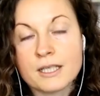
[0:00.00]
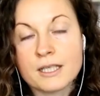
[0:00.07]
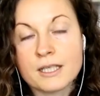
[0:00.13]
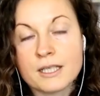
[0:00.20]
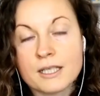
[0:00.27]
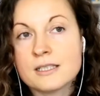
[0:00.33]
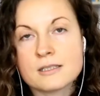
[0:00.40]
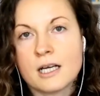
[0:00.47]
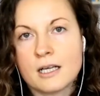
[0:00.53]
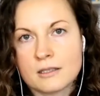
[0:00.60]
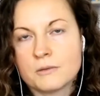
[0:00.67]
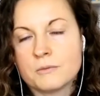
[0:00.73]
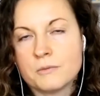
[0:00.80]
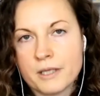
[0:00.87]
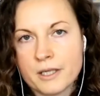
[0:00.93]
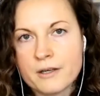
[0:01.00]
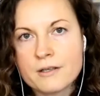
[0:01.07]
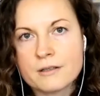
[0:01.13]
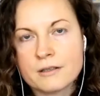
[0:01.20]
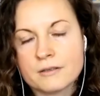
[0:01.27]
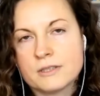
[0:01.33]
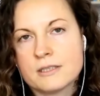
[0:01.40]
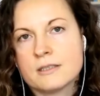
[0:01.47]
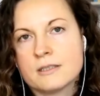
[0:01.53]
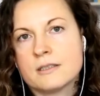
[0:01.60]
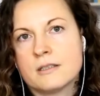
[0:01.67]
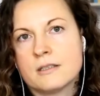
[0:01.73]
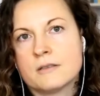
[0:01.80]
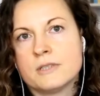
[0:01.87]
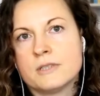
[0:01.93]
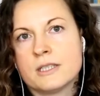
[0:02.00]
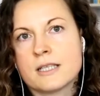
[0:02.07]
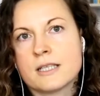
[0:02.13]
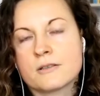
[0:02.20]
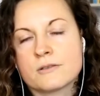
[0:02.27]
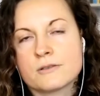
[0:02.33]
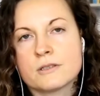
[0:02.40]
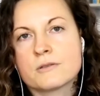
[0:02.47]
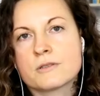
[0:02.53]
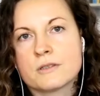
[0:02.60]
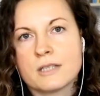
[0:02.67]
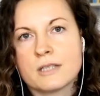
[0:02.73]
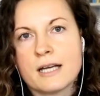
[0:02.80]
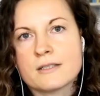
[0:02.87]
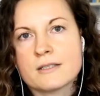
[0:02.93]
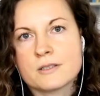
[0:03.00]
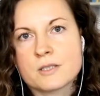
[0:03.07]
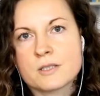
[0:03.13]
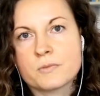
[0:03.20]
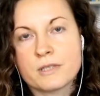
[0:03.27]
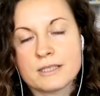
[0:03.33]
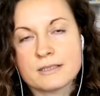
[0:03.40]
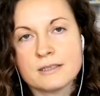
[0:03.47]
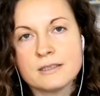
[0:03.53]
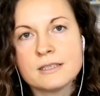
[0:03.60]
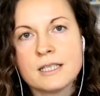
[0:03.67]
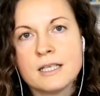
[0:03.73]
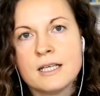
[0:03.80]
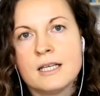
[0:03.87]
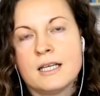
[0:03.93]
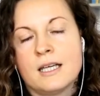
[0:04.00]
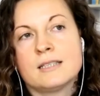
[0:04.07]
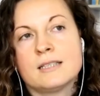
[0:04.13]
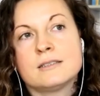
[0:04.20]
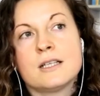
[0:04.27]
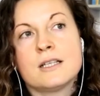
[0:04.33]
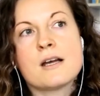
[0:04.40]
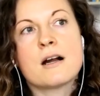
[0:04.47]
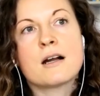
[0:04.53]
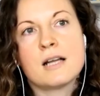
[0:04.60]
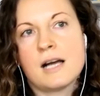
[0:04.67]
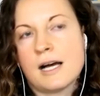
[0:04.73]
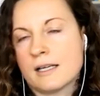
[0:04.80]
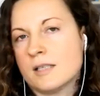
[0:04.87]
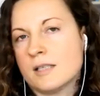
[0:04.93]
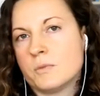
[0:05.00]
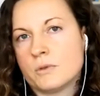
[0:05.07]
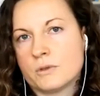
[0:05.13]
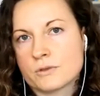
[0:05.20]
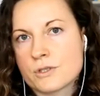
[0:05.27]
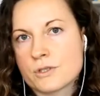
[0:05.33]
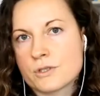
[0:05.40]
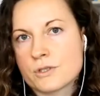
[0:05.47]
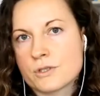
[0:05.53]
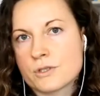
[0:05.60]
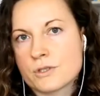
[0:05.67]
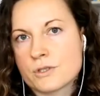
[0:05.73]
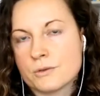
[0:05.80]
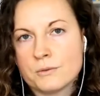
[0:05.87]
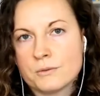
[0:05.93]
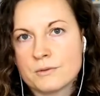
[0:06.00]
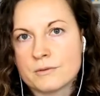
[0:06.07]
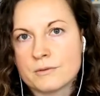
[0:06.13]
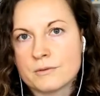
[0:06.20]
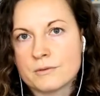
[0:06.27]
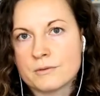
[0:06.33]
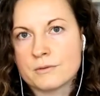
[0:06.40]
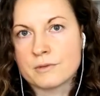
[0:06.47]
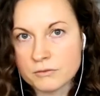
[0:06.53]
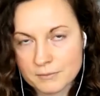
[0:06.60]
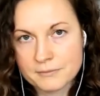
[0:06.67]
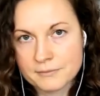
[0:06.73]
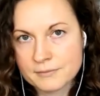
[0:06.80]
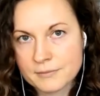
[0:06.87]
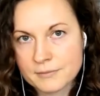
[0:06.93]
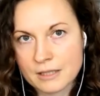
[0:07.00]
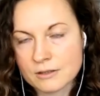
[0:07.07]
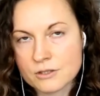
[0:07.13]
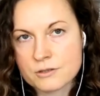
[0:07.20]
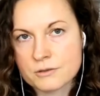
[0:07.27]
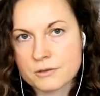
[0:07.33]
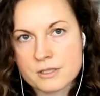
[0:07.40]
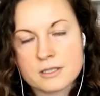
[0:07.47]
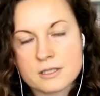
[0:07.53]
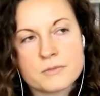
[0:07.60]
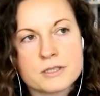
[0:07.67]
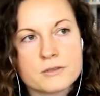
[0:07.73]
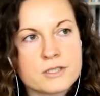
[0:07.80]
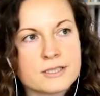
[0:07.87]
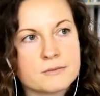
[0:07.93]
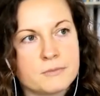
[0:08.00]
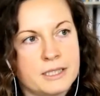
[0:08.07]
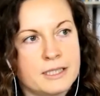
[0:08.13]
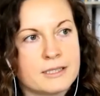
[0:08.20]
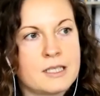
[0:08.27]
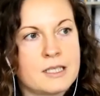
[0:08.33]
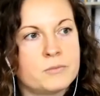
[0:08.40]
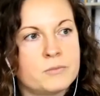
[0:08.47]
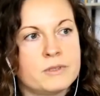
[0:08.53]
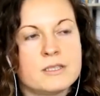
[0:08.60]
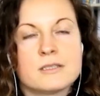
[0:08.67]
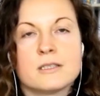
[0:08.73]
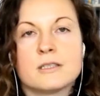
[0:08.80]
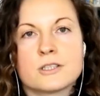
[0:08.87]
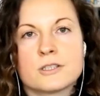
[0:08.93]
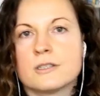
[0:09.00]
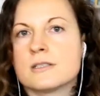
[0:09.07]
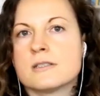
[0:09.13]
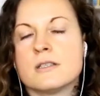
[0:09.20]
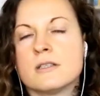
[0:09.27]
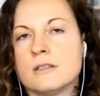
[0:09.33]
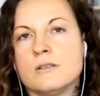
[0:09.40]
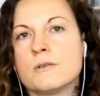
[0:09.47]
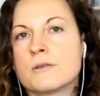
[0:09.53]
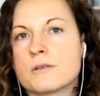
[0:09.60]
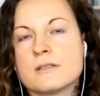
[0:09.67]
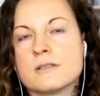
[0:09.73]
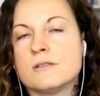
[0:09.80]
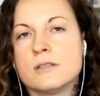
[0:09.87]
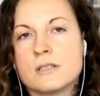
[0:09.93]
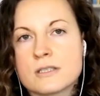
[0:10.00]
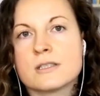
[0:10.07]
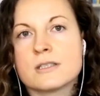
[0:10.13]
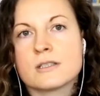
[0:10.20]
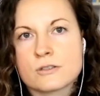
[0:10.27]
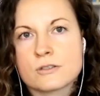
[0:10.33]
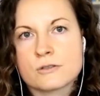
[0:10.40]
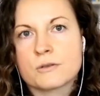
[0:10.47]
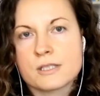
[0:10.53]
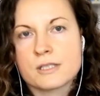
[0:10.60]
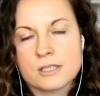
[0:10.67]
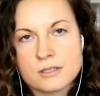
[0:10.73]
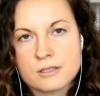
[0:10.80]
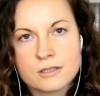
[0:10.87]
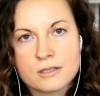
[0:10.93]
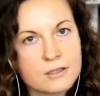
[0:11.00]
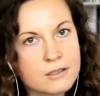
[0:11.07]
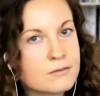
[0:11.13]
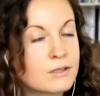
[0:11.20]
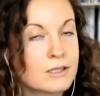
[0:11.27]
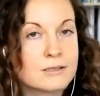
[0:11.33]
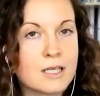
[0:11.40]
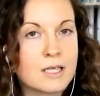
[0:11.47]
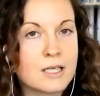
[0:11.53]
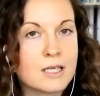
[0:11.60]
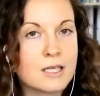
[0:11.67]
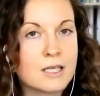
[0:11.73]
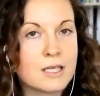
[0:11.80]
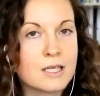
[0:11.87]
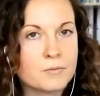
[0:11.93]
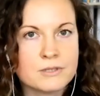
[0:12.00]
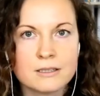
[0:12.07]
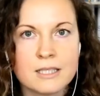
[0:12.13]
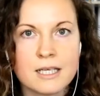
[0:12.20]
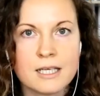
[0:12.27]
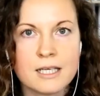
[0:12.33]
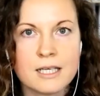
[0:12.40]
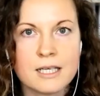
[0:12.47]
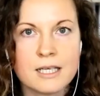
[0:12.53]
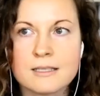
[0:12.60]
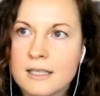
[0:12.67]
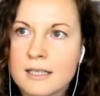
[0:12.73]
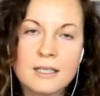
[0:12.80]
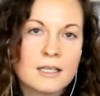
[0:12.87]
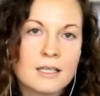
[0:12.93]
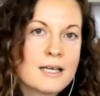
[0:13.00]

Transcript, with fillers: organizations are aware of the of the psychosocial hazards present and they are not able to remove them in the short term. So just one example is the short nurse, nursing shortage, for mm. example, mm. New Zealand has